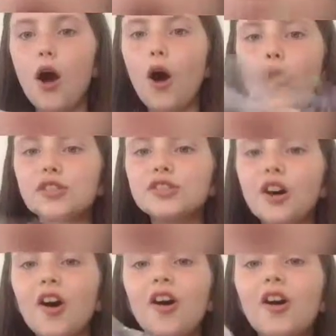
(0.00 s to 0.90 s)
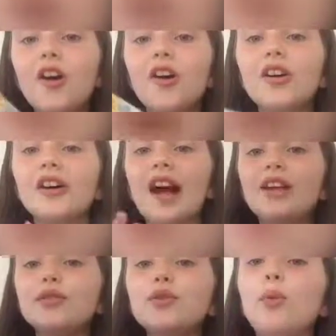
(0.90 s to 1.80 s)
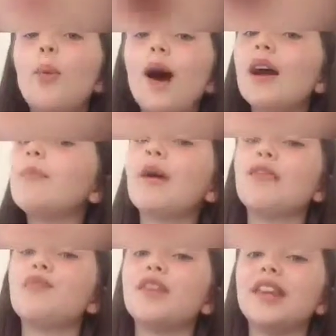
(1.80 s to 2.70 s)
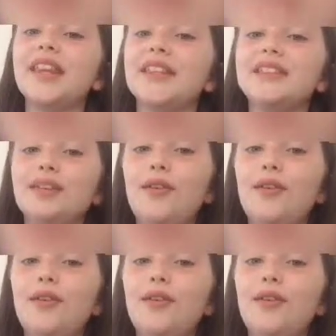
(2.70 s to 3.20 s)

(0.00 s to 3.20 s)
hot dog. I don't know why, but I really liked the